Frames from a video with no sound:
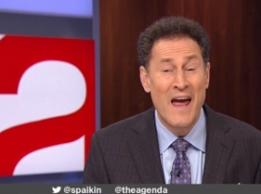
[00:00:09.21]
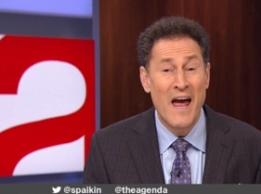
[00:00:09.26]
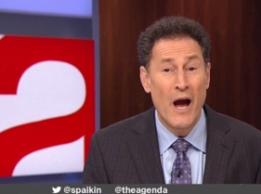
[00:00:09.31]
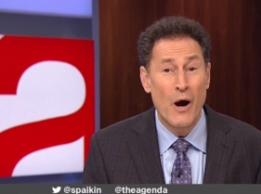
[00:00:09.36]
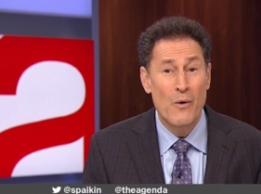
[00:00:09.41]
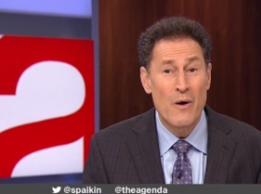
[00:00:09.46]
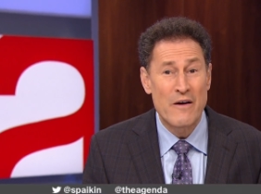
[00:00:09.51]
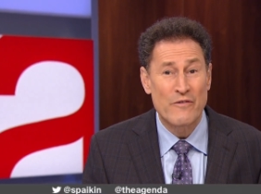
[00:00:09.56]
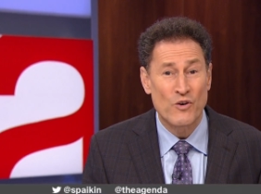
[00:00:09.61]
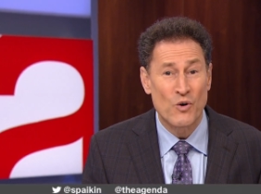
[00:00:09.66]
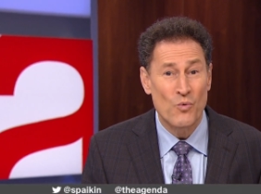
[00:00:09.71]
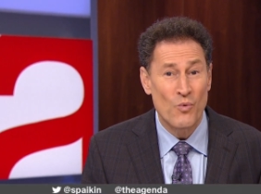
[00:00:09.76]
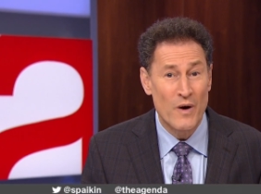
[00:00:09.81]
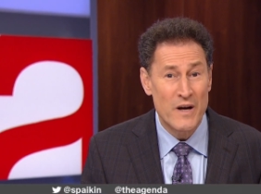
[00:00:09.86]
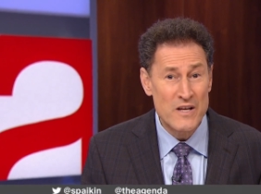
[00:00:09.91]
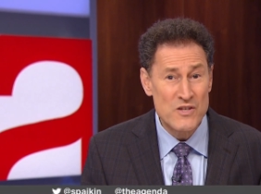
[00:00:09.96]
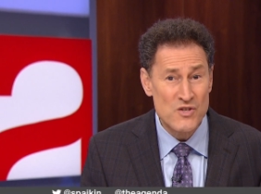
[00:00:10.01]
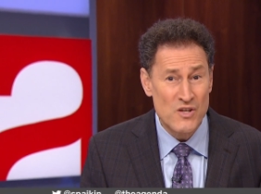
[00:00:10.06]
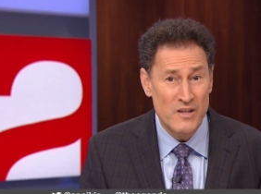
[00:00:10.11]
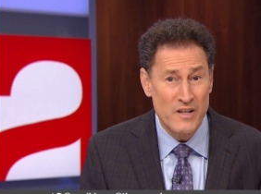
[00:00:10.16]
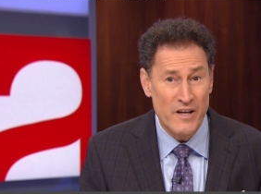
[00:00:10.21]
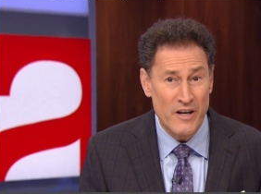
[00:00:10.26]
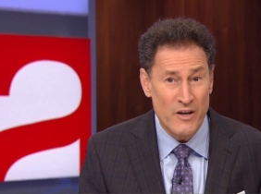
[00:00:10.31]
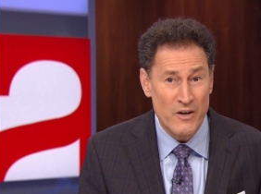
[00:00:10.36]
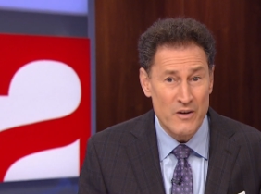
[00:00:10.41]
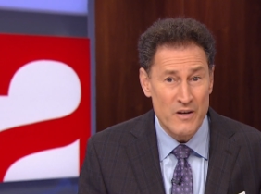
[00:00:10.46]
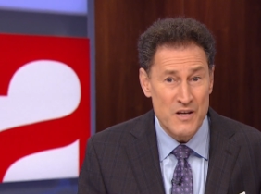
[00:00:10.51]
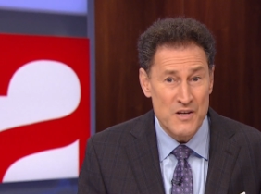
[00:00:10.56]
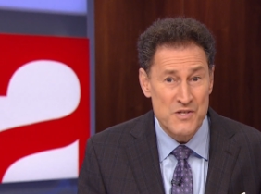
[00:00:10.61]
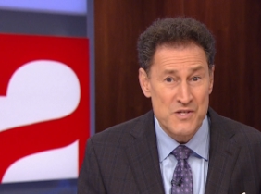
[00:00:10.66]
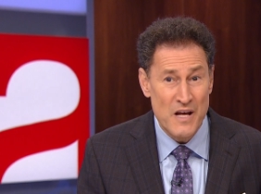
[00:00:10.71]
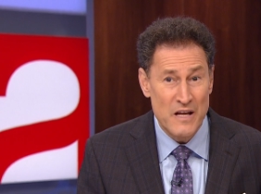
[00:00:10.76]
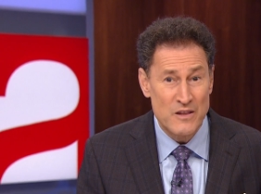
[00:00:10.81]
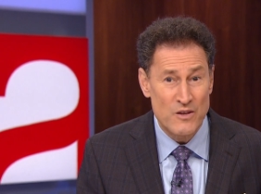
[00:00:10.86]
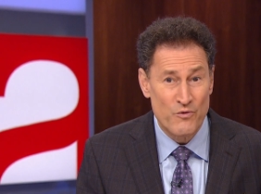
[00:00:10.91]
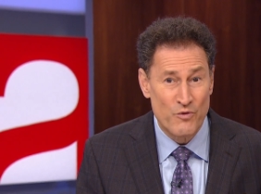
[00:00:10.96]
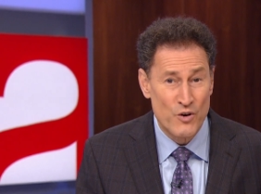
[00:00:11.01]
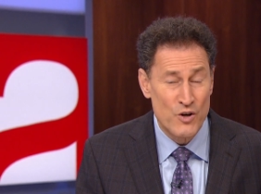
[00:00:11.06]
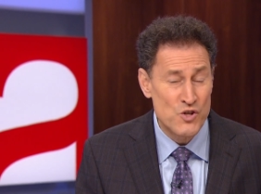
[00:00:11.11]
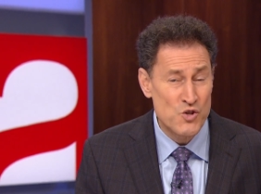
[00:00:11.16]
However, what is clear is
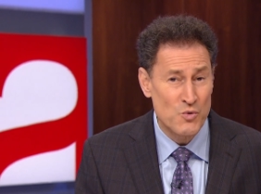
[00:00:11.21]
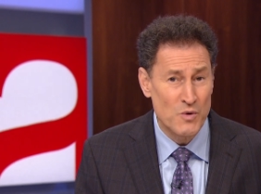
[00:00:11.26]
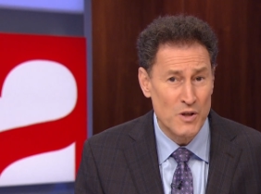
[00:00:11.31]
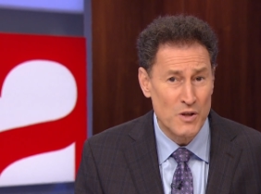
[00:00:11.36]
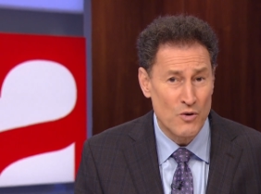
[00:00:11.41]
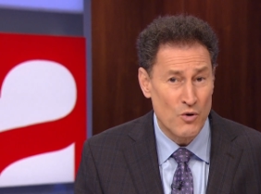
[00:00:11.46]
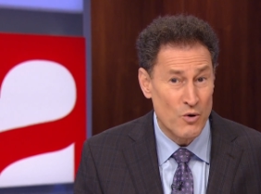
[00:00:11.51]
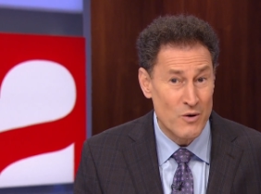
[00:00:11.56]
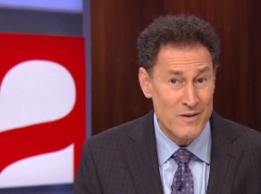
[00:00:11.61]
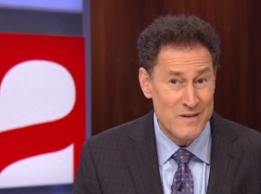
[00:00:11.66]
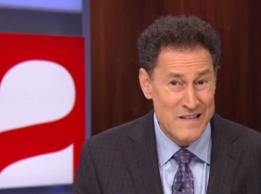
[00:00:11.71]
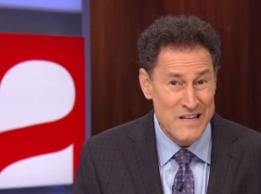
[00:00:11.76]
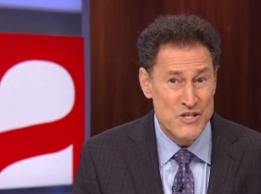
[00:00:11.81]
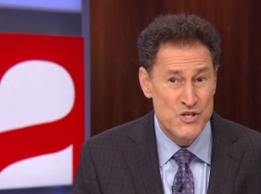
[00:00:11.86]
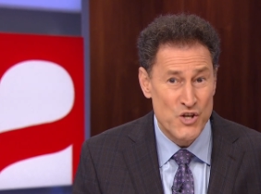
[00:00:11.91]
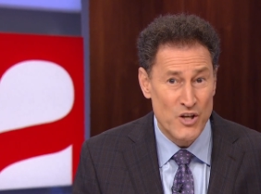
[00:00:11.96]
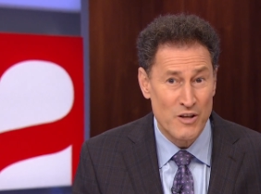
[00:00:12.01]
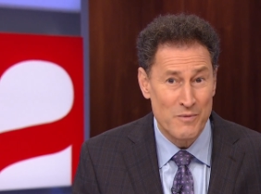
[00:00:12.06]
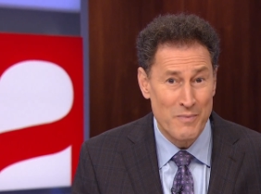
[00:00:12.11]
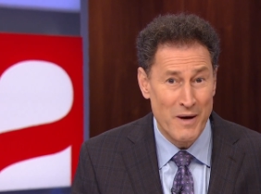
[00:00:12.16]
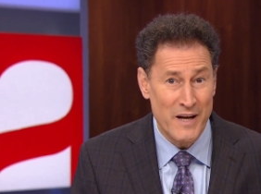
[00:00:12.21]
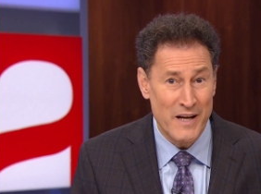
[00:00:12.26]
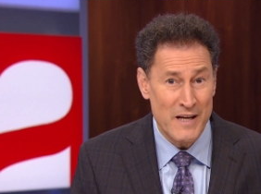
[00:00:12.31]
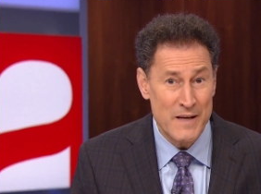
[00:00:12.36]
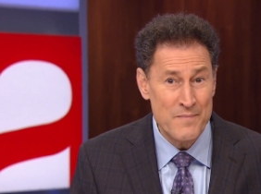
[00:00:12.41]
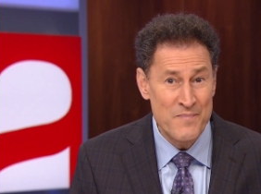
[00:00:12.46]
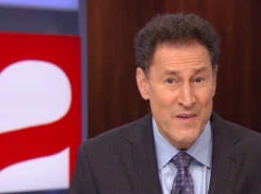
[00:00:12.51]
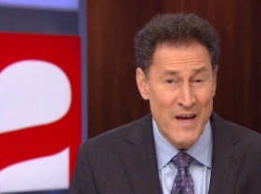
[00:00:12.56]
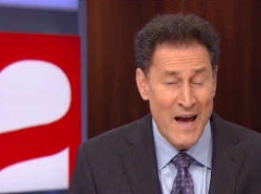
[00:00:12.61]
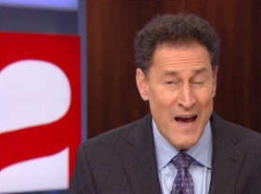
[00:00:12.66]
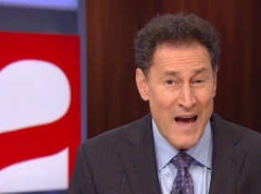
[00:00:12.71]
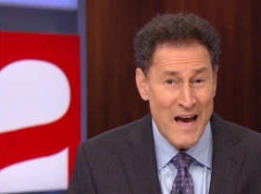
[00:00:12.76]
that the virtual or digital money